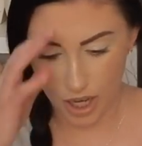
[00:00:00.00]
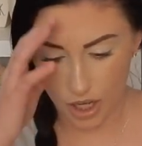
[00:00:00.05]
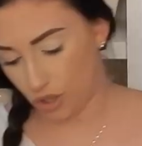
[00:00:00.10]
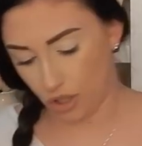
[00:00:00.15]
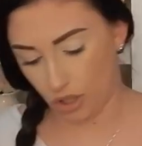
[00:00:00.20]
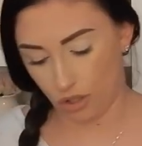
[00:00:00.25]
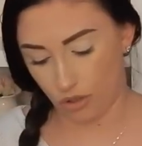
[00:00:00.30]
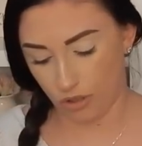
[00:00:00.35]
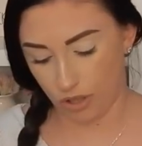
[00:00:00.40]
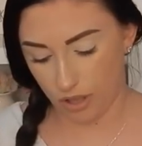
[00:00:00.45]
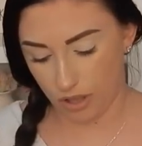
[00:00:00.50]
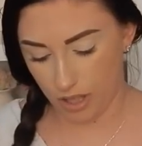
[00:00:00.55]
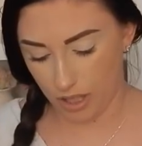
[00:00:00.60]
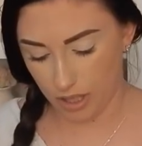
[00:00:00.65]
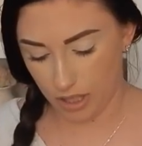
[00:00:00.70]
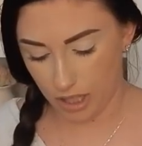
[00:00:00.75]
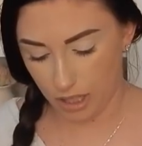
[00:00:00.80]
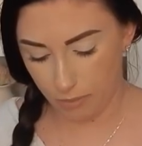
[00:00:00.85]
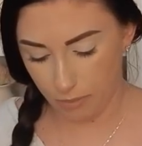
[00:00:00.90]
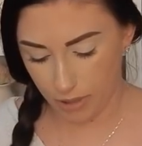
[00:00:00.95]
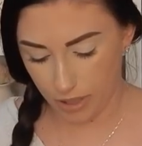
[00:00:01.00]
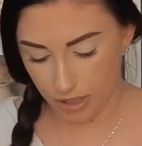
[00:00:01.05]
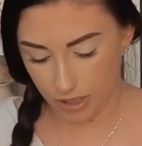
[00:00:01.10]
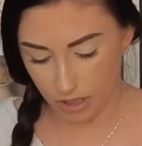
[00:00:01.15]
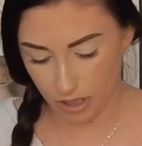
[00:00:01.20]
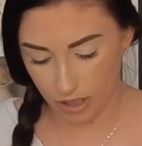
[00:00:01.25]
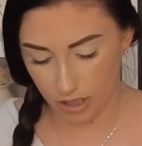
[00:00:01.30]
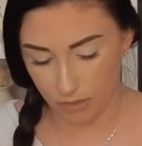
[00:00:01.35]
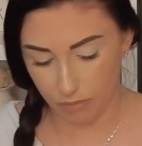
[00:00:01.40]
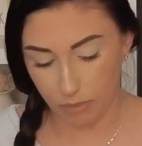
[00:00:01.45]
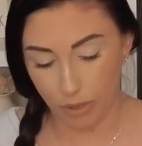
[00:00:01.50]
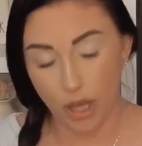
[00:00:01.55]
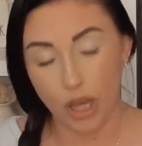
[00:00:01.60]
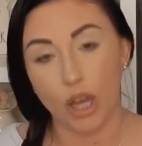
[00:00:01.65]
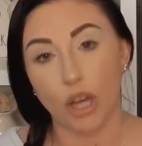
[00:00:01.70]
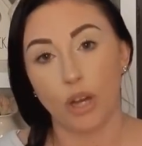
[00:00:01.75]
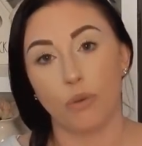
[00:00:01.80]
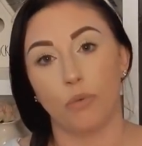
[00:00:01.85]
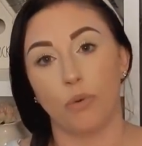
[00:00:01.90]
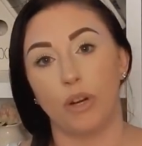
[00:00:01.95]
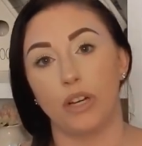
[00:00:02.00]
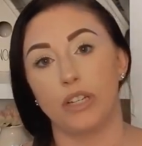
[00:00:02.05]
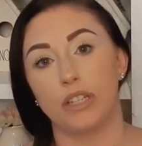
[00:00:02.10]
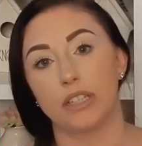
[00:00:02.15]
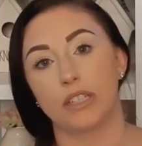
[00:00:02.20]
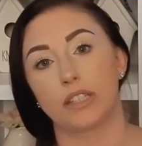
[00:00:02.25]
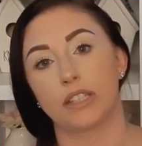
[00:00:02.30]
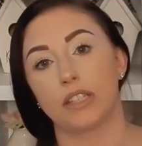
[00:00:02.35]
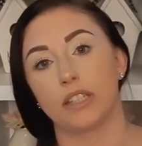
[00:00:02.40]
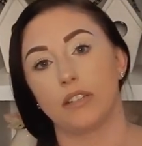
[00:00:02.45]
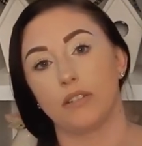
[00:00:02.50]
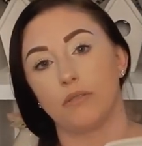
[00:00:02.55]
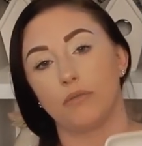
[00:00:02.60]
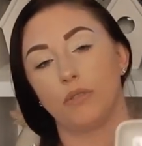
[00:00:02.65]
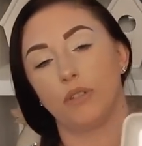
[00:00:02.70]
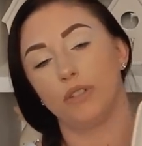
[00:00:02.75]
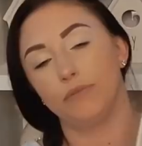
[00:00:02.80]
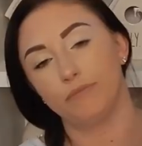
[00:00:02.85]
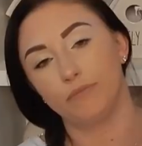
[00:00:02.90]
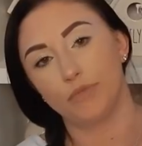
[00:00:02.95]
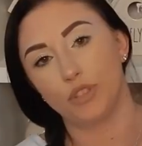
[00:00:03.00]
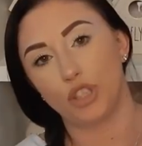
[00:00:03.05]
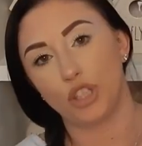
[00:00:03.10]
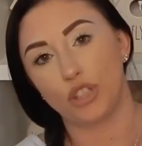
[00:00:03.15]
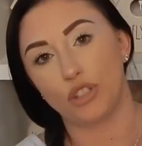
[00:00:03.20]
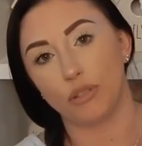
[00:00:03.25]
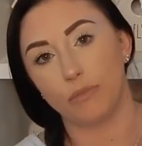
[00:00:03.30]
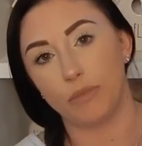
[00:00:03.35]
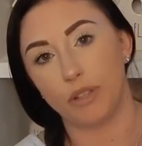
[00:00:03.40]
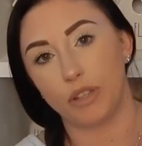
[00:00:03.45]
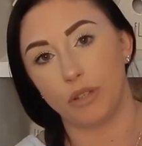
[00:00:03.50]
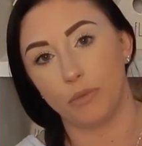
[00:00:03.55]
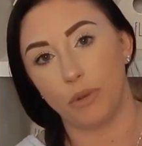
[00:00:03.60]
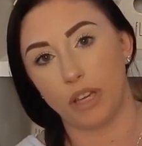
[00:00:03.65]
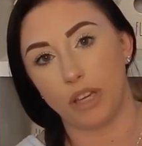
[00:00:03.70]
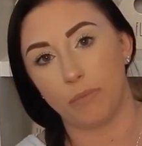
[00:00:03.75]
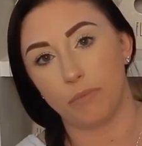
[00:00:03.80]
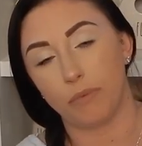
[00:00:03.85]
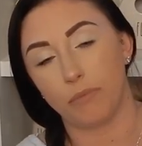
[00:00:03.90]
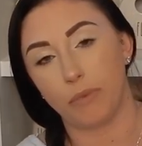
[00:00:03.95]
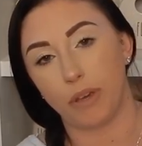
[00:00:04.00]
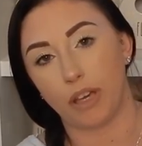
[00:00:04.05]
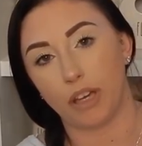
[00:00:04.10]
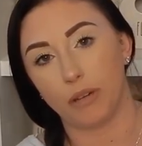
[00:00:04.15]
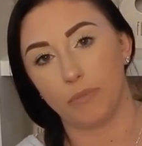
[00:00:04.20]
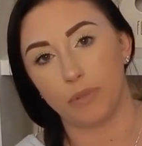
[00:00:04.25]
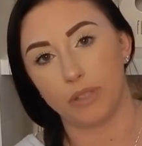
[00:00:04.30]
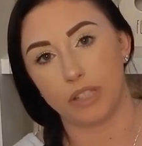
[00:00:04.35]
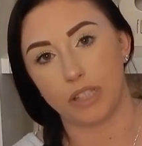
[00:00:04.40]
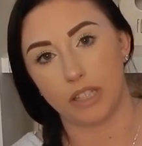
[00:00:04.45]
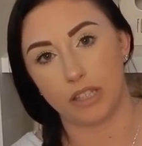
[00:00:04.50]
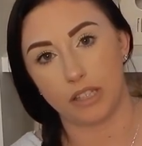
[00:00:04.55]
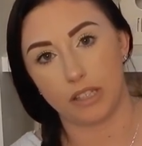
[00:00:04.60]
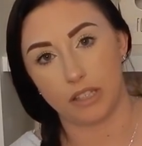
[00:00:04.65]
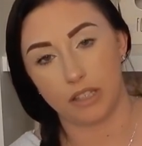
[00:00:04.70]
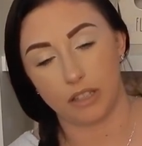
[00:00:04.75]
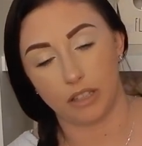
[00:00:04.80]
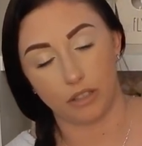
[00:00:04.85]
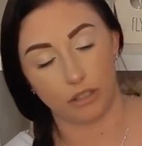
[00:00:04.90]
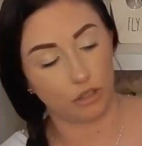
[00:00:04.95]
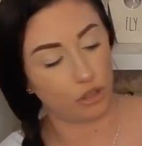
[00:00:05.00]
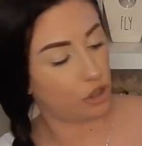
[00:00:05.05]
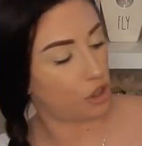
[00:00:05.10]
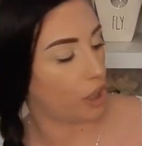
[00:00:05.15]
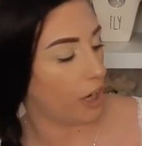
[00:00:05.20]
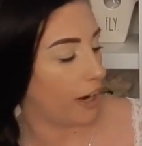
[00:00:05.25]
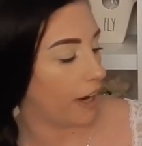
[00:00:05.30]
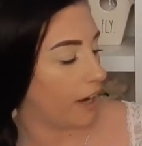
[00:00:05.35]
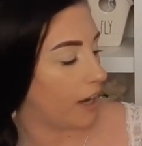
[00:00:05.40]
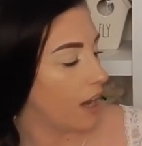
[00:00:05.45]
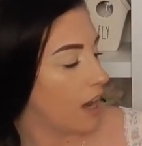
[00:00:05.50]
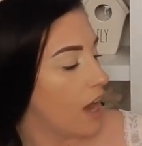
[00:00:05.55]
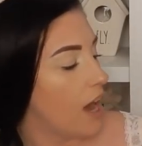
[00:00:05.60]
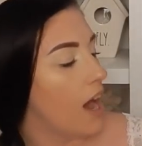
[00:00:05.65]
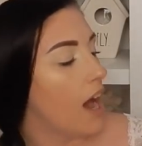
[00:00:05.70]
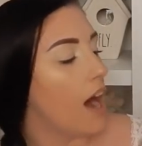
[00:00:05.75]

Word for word: So the thing that I picked up was, well, she sold me the Wake Up and Makeup. It's this little tray.